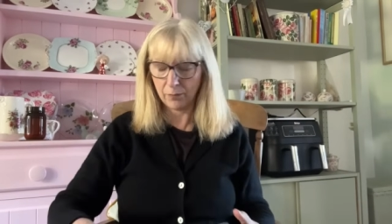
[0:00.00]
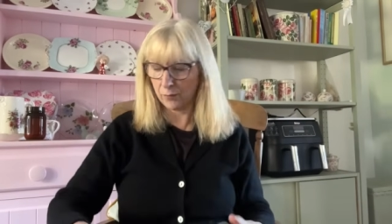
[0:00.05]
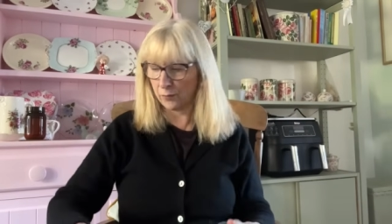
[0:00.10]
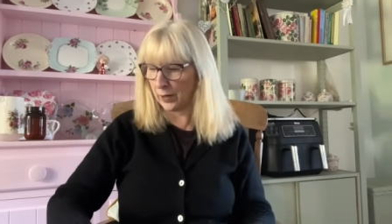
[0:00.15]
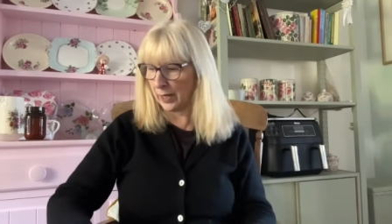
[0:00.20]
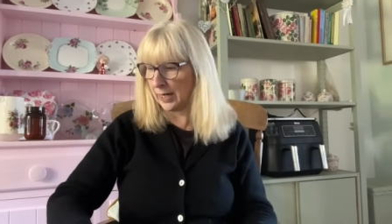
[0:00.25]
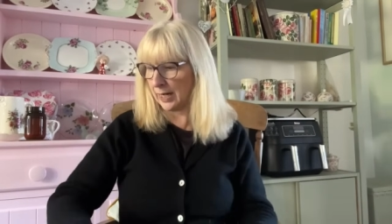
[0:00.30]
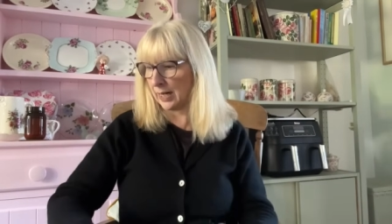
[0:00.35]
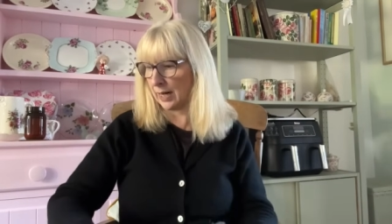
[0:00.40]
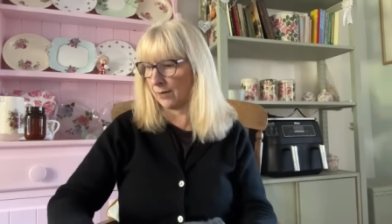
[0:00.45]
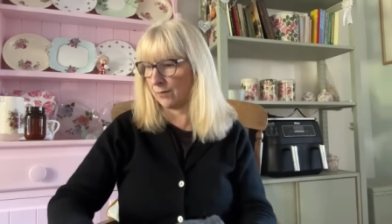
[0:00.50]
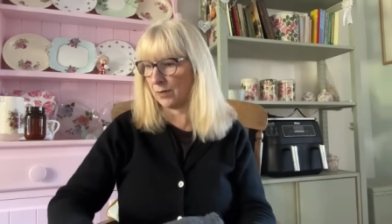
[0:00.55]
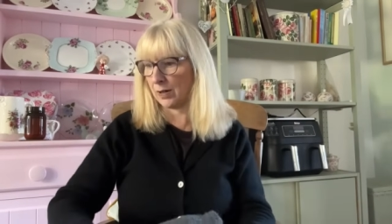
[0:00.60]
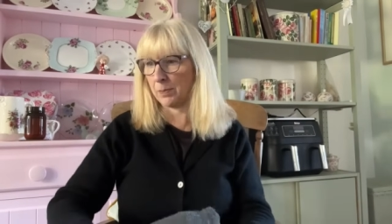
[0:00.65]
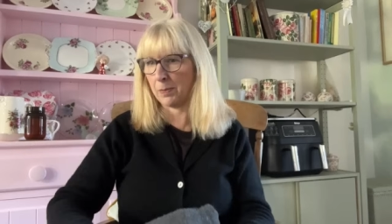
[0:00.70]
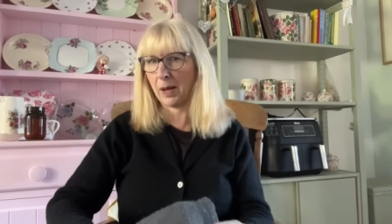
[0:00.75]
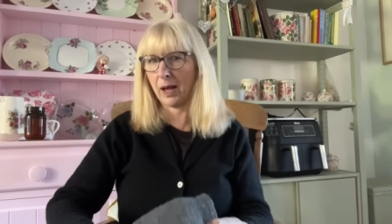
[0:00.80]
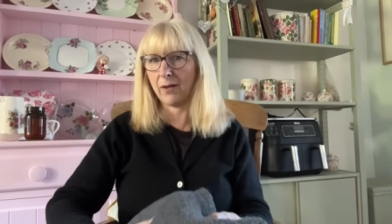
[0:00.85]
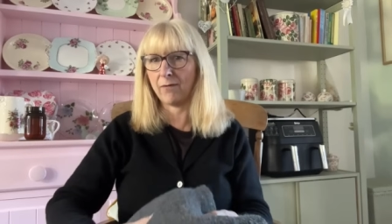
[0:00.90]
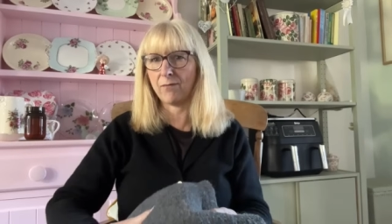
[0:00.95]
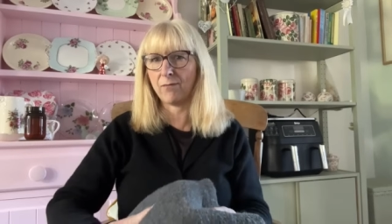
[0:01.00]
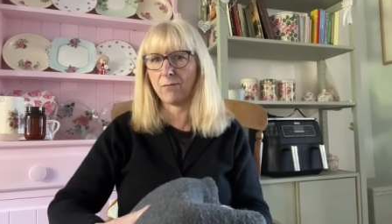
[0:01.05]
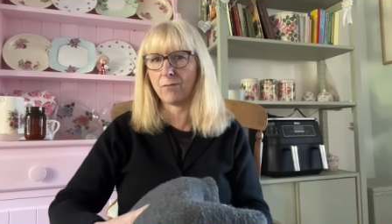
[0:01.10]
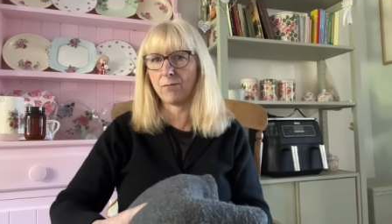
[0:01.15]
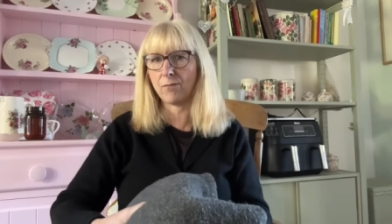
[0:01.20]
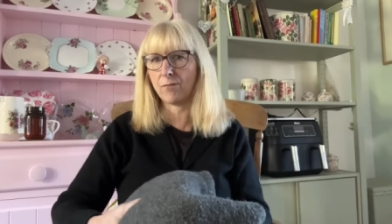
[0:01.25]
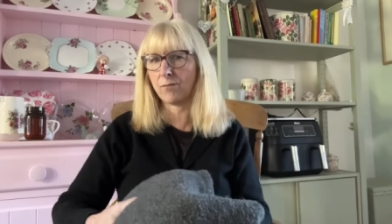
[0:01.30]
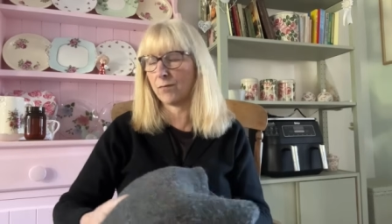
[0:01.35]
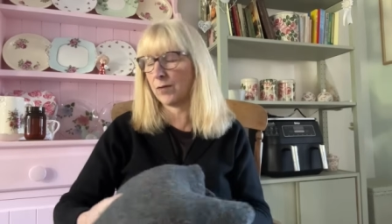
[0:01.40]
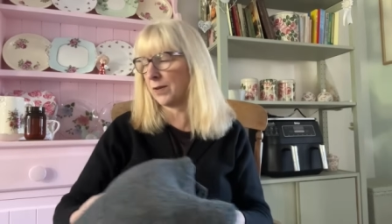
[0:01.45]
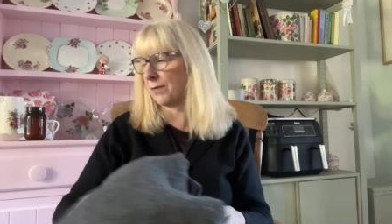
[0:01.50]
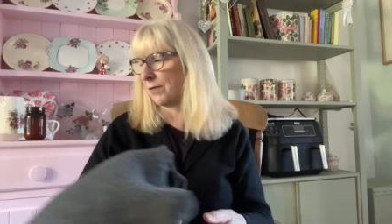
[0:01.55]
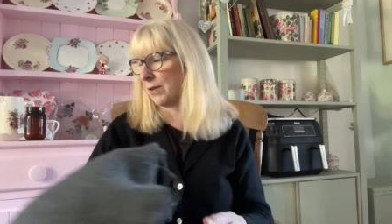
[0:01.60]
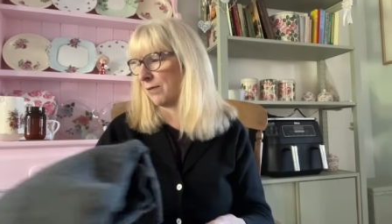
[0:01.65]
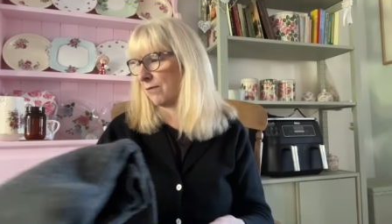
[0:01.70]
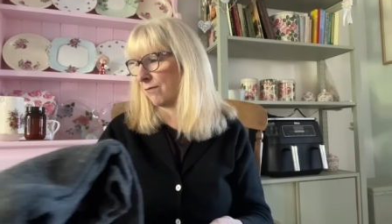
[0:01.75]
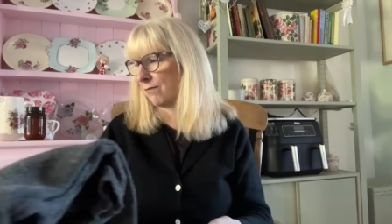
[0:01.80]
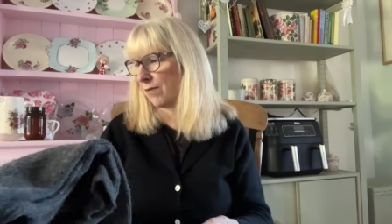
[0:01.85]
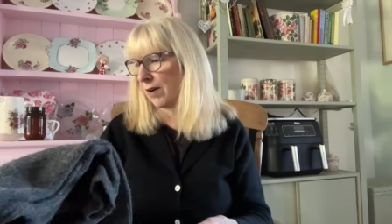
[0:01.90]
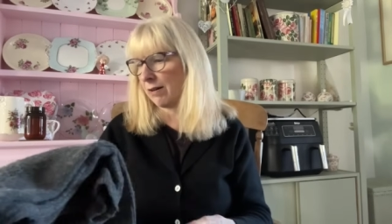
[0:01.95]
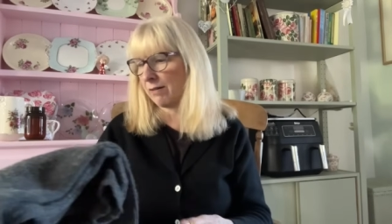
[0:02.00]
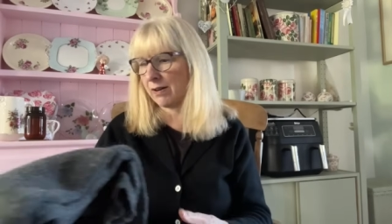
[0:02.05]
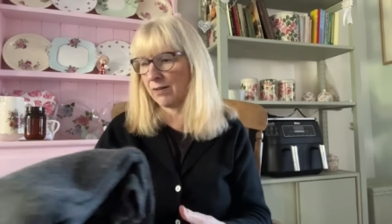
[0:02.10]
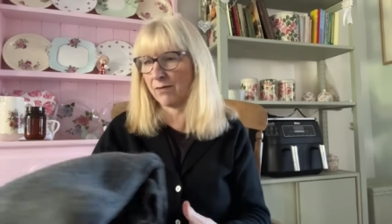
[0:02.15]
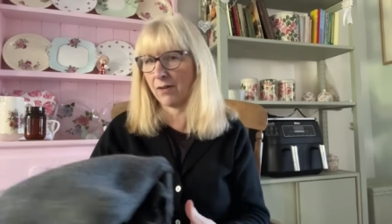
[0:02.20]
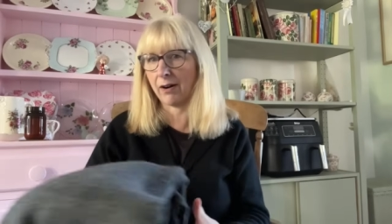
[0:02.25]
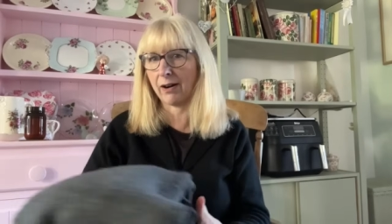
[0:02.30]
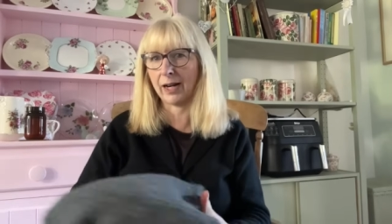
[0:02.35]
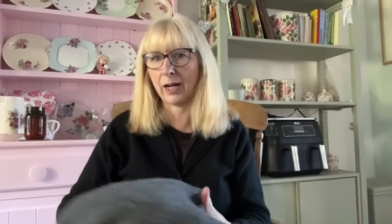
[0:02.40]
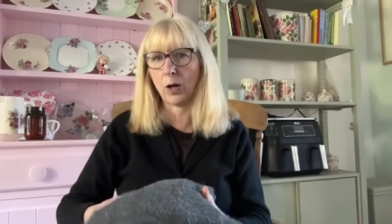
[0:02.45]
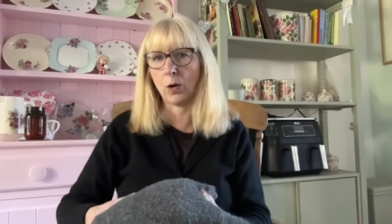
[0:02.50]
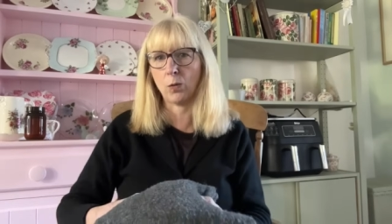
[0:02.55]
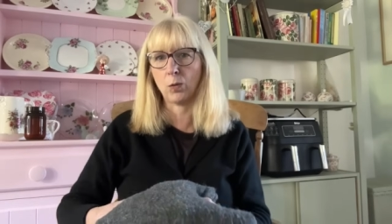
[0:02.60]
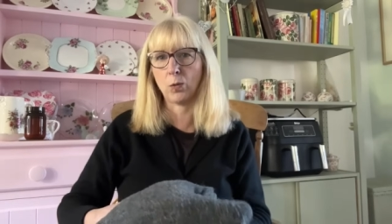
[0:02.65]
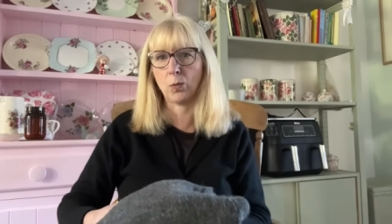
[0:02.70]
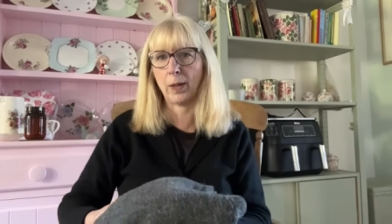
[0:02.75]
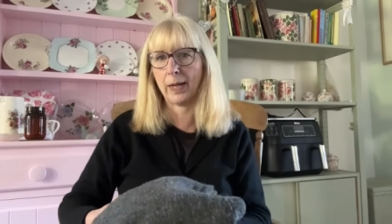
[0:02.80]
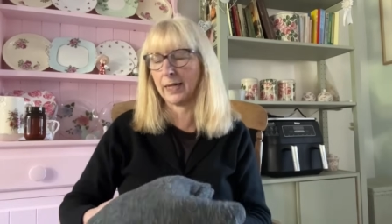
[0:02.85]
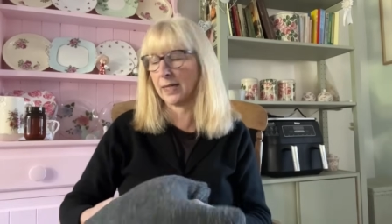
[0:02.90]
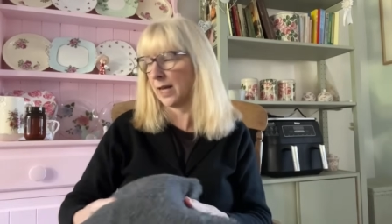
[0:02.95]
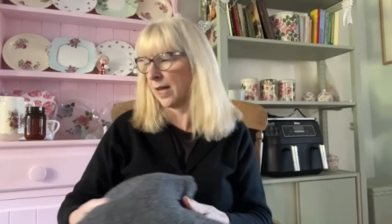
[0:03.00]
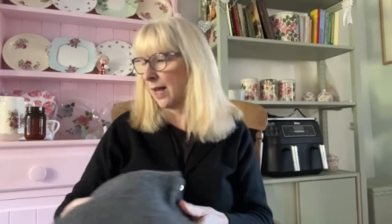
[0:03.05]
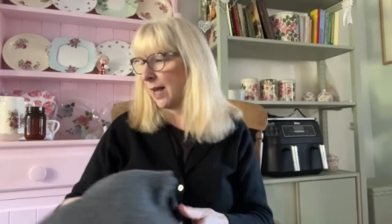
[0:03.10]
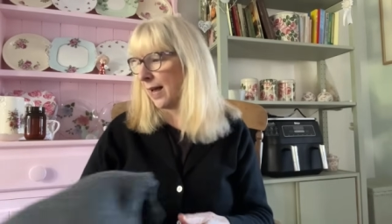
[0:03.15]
really lovely, but a very, very cold wind.